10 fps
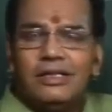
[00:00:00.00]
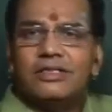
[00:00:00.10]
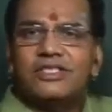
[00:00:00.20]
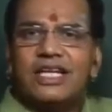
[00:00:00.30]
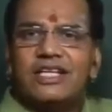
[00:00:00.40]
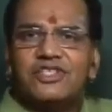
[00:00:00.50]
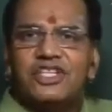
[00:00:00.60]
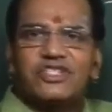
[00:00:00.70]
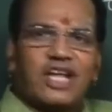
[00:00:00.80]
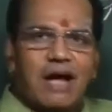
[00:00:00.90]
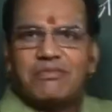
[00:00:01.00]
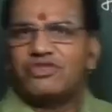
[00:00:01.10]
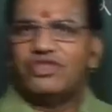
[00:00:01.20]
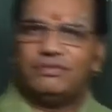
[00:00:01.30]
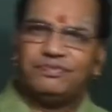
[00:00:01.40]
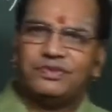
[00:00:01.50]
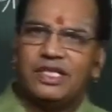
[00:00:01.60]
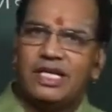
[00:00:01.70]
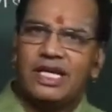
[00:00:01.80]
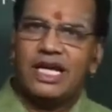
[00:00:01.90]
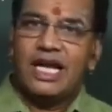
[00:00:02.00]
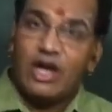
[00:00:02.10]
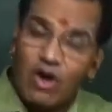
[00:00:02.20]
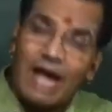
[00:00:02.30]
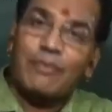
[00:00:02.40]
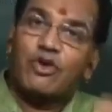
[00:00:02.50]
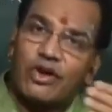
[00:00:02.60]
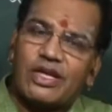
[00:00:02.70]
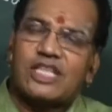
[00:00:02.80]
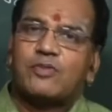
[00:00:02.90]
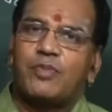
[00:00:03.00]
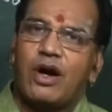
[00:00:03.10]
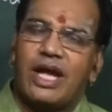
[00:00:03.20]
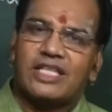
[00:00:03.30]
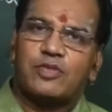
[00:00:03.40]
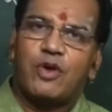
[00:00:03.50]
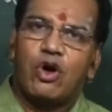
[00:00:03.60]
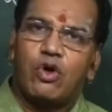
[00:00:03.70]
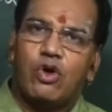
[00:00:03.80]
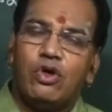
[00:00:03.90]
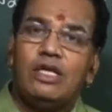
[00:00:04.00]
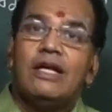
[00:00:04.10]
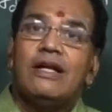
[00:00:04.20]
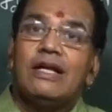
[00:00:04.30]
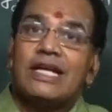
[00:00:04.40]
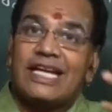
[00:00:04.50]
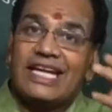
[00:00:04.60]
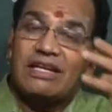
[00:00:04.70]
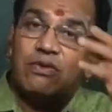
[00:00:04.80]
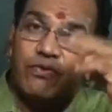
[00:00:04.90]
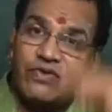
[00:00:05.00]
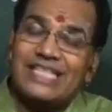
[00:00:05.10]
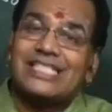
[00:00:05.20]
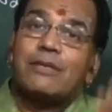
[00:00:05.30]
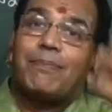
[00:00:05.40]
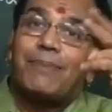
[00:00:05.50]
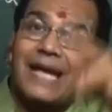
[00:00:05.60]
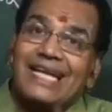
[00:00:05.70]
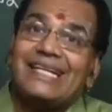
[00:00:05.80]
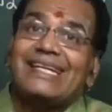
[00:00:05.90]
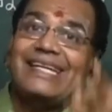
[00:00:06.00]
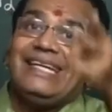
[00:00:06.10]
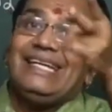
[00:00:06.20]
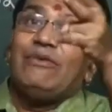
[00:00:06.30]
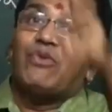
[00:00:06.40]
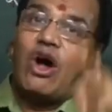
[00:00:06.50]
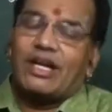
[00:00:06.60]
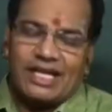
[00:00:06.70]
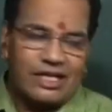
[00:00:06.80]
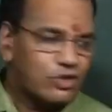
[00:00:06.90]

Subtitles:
Sarasi, Saramsi. Now I am going to expound in which plenty water.